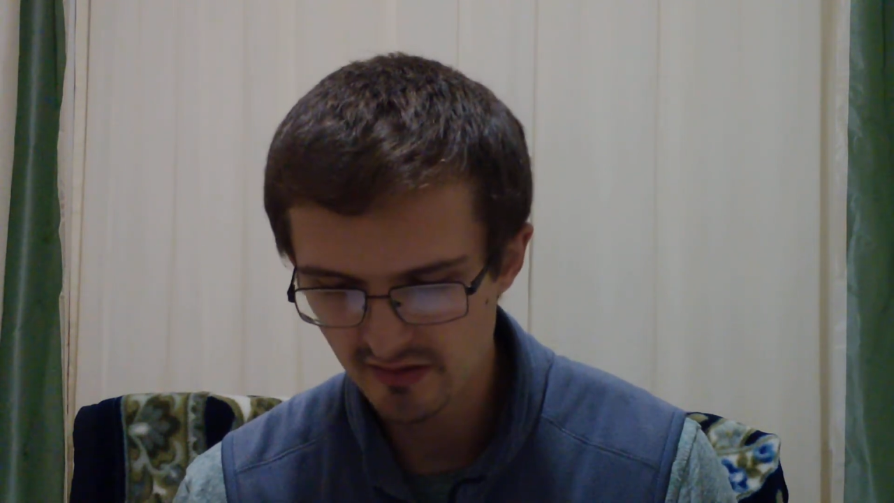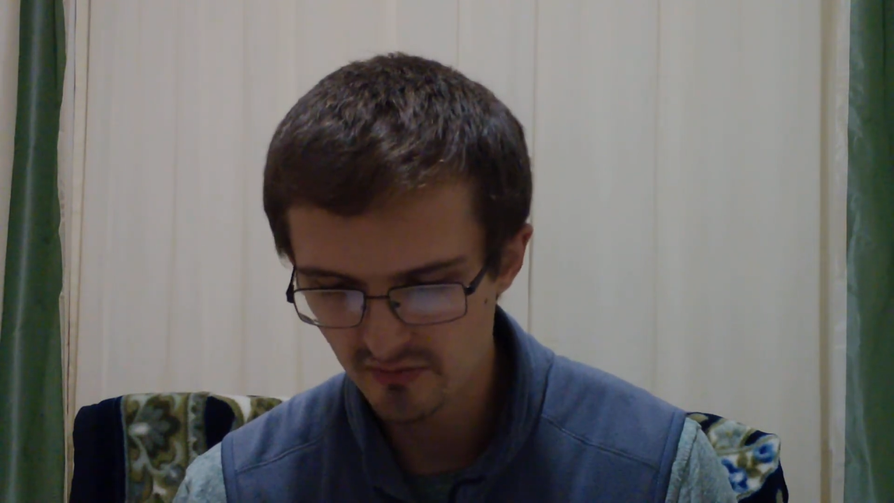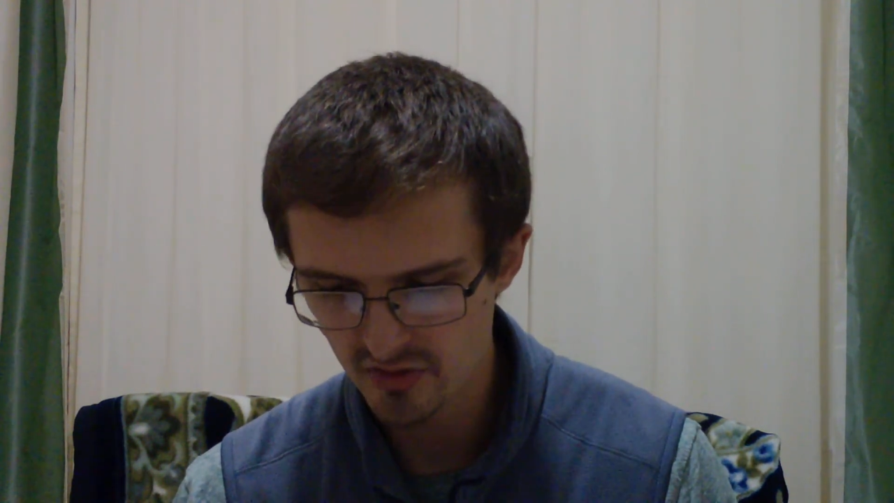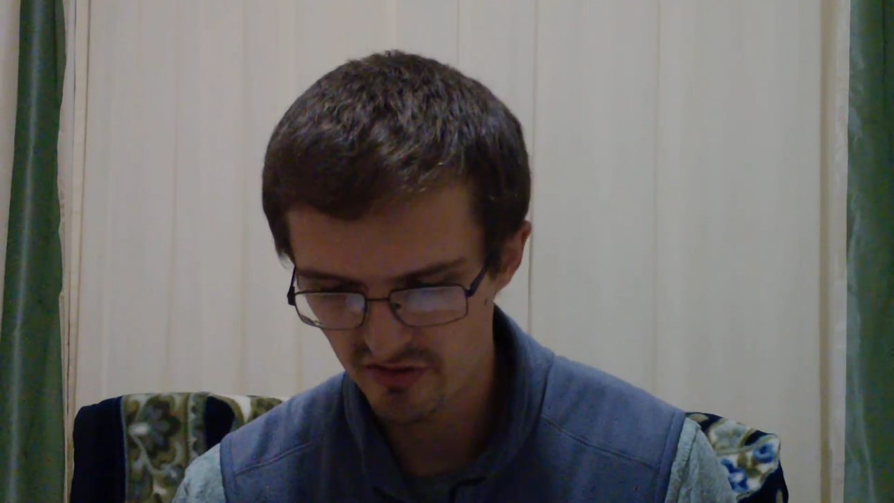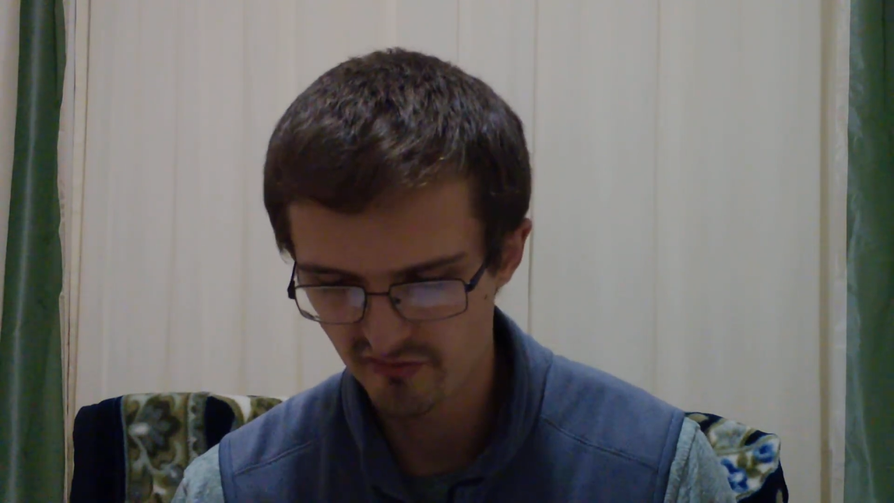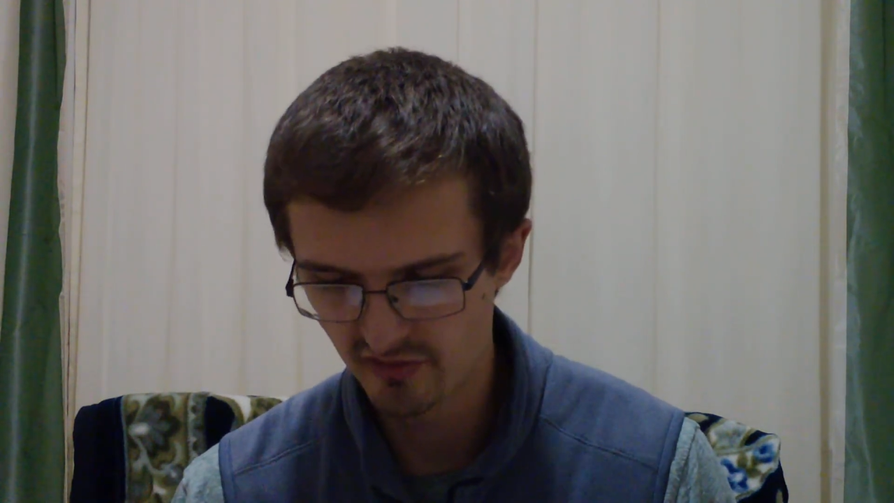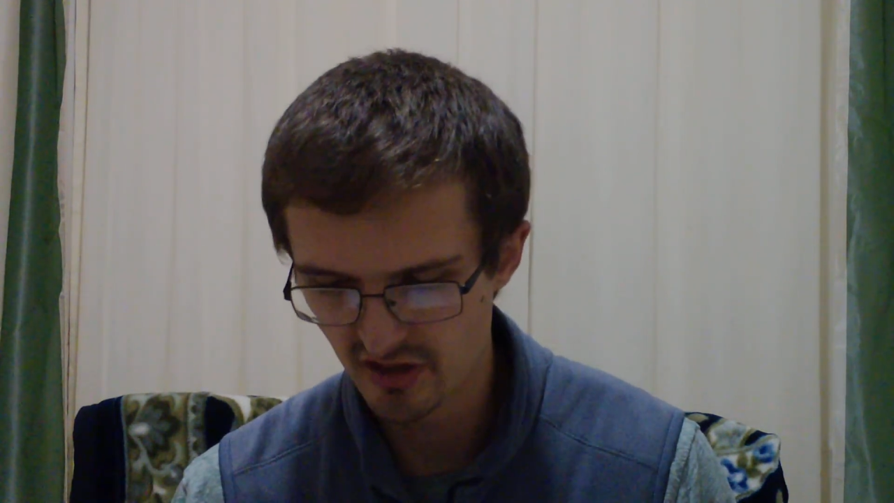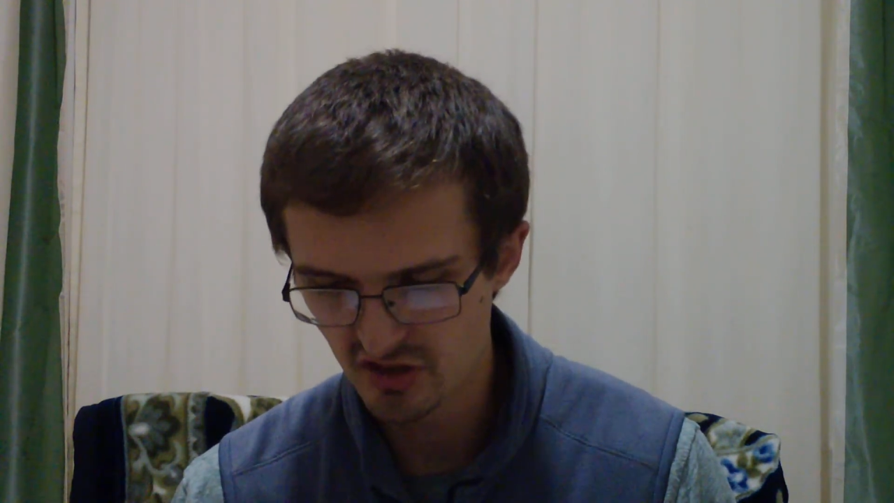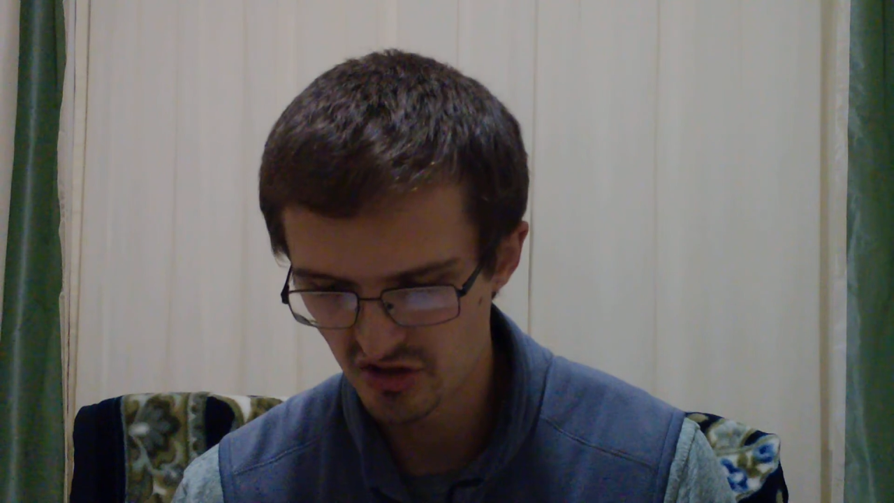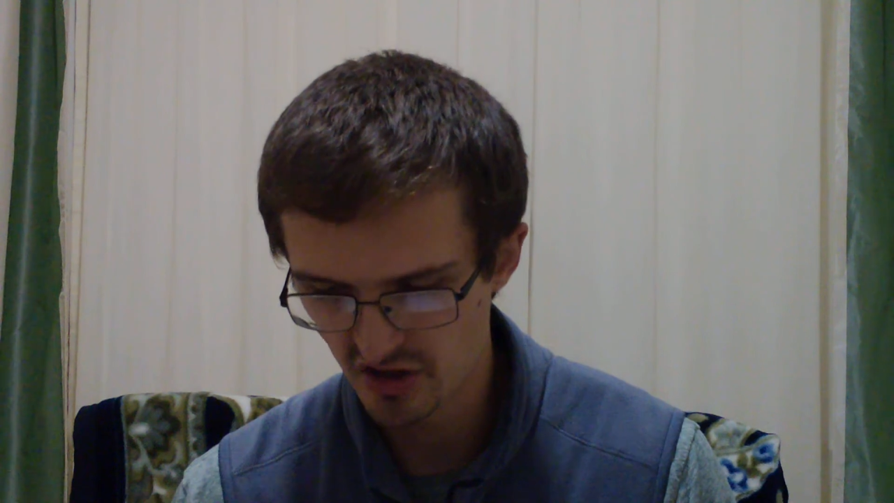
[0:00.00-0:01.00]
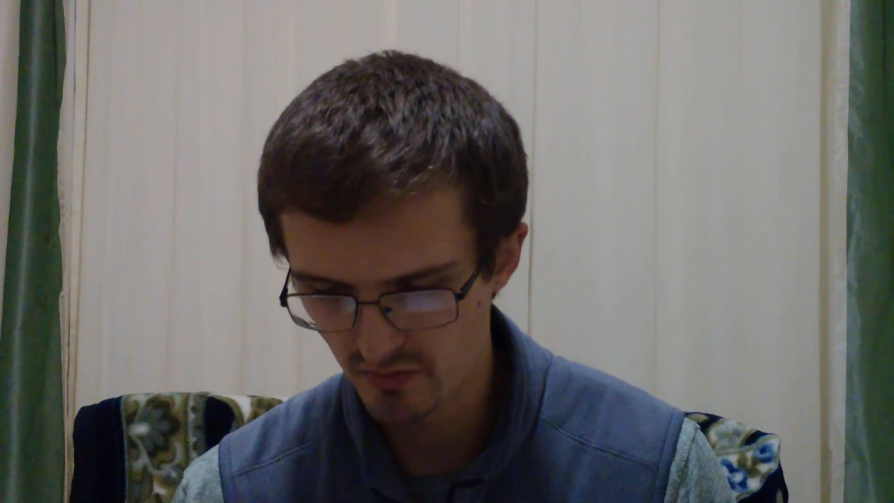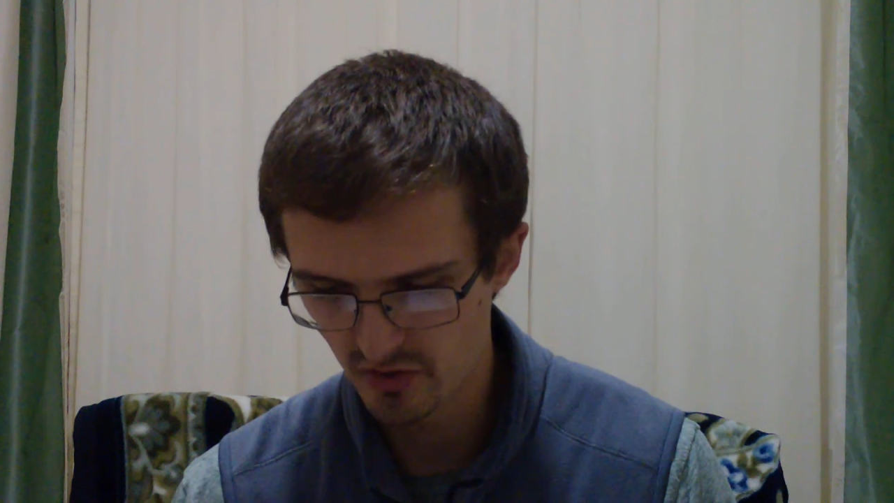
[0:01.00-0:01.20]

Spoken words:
abusive relationship,